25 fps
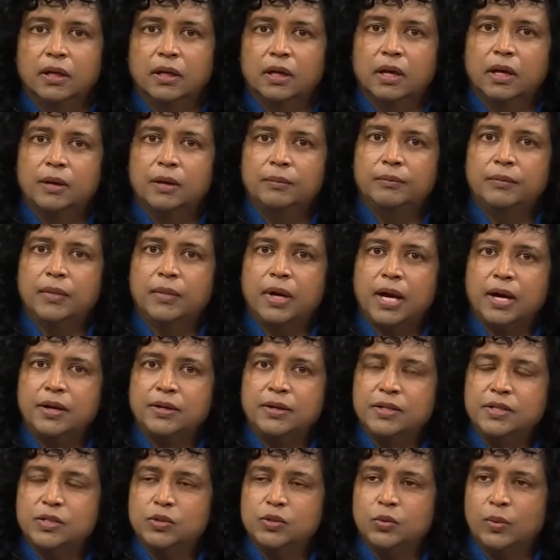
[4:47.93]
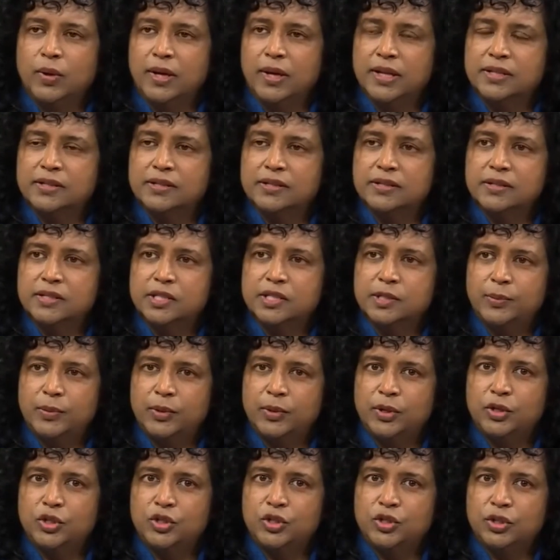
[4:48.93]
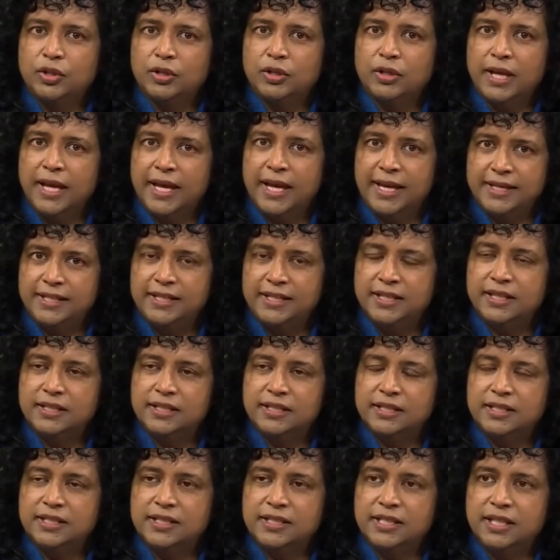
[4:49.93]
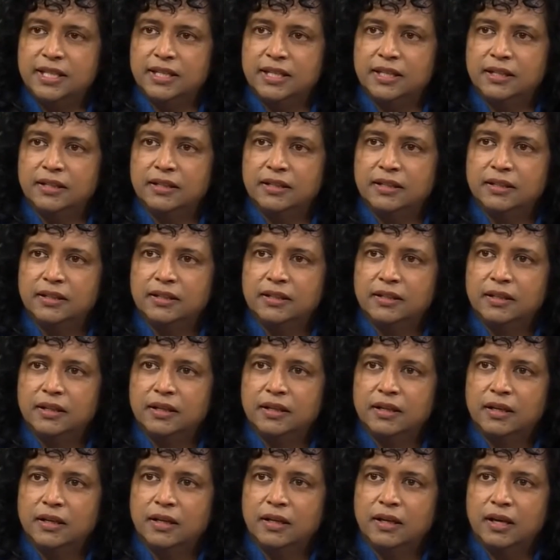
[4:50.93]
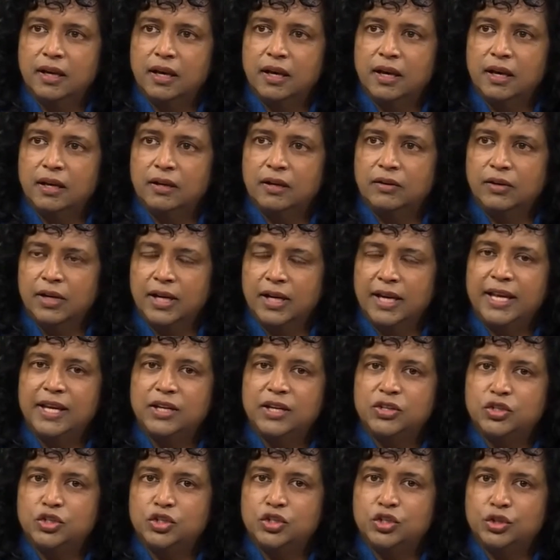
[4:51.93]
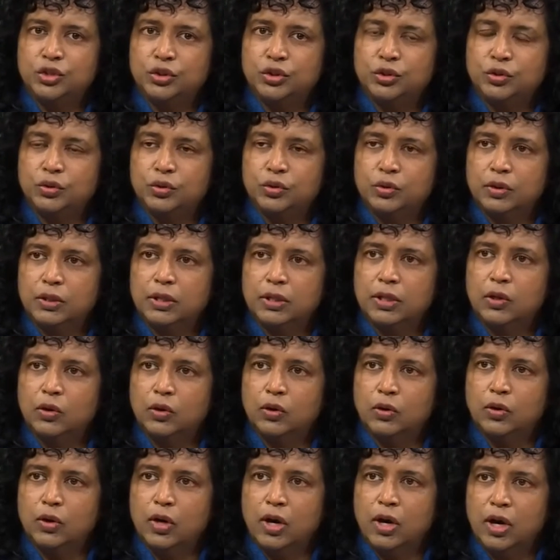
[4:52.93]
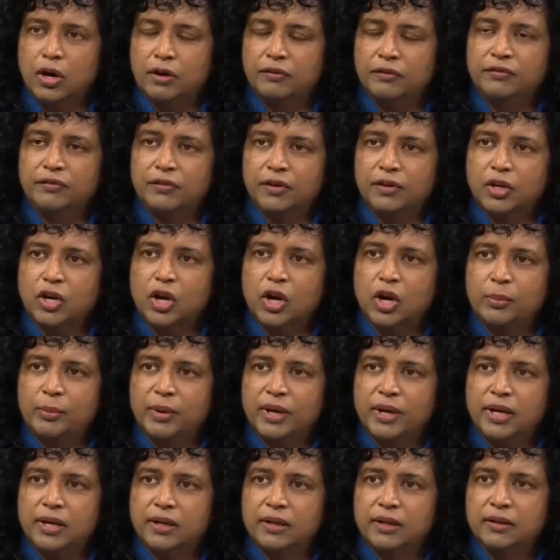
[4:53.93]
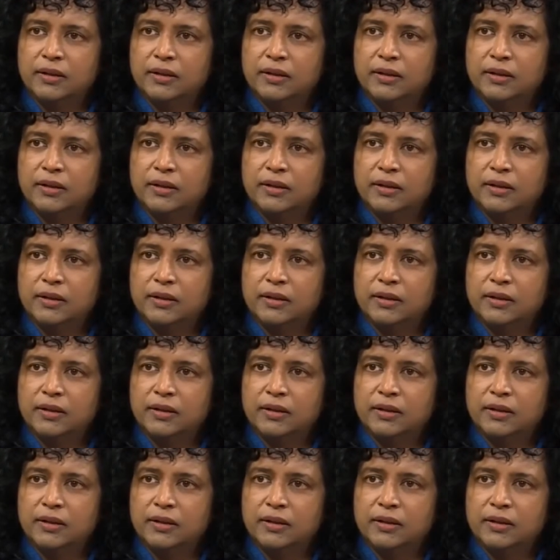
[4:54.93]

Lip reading: How does one's spiritual identity relate to the law of karma?